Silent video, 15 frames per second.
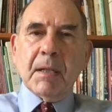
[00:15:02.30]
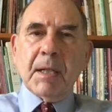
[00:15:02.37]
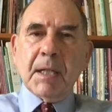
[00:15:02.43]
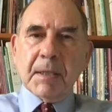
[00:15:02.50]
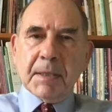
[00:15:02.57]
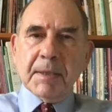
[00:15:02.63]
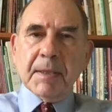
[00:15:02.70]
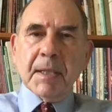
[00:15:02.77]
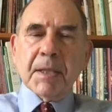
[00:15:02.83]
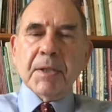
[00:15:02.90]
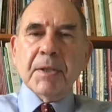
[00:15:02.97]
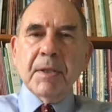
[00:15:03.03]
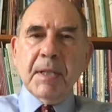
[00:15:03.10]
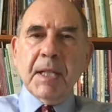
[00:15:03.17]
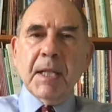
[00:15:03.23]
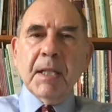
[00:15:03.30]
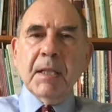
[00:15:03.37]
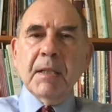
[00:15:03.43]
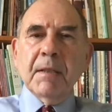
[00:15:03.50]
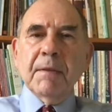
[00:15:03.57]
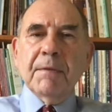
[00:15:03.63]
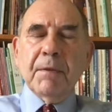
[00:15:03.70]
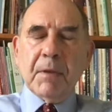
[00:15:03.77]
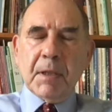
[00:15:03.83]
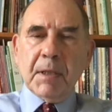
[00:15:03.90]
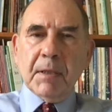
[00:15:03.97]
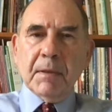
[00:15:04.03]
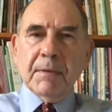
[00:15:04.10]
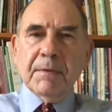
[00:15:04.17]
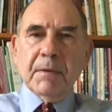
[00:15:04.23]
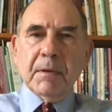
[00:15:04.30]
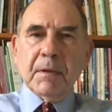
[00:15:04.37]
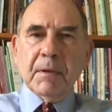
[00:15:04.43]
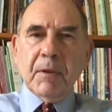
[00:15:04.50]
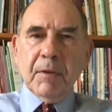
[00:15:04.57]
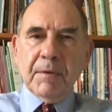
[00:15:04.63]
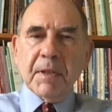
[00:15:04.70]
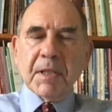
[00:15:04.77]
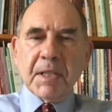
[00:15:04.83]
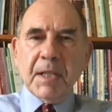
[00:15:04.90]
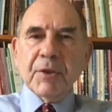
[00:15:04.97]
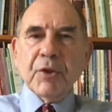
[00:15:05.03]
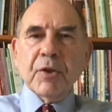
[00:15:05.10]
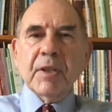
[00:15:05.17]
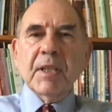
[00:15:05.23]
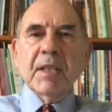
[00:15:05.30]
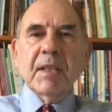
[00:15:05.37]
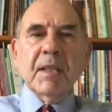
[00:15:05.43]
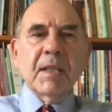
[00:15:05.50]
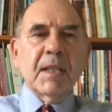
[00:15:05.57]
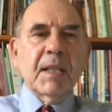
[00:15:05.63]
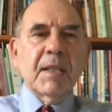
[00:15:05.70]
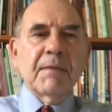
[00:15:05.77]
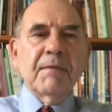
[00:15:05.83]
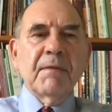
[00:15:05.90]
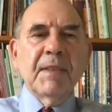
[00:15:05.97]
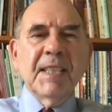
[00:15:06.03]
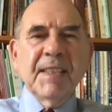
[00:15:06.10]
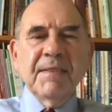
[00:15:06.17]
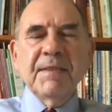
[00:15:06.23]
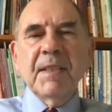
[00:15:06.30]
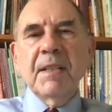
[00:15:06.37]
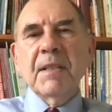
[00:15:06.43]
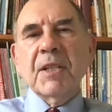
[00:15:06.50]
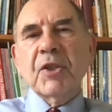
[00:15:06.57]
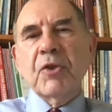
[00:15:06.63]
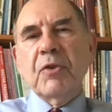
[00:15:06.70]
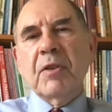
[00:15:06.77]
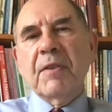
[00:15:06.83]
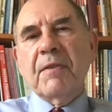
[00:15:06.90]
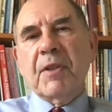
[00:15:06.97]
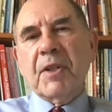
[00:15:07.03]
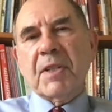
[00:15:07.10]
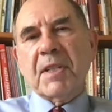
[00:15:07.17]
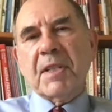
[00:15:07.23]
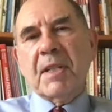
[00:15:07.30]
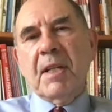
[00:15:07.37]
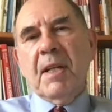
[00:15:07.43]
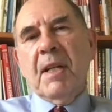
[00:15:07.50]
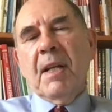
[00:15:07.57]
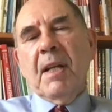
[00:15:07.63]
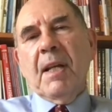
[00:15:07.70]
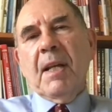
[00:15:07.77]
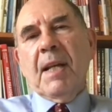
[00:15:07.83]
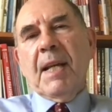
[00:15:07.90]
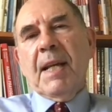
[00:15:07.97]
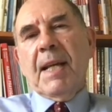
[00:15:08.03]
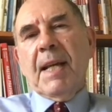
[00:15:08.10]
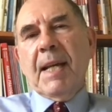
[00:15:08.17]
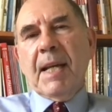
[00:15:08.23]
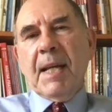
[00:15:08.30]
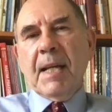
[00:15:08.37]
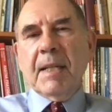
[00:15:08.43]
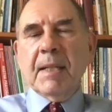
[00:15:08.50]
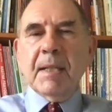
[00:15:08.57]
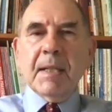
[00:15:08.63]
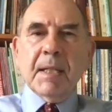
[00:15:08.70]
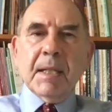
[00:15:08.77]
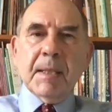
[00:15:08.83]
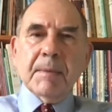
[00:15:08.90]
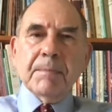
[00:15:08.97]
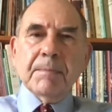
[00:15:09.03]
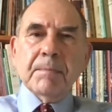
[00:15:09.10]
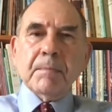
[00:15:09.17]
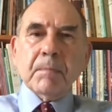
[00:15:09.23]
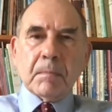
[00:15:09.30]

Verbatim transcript: architects today, for a, for over a century, have lived in this universe and um,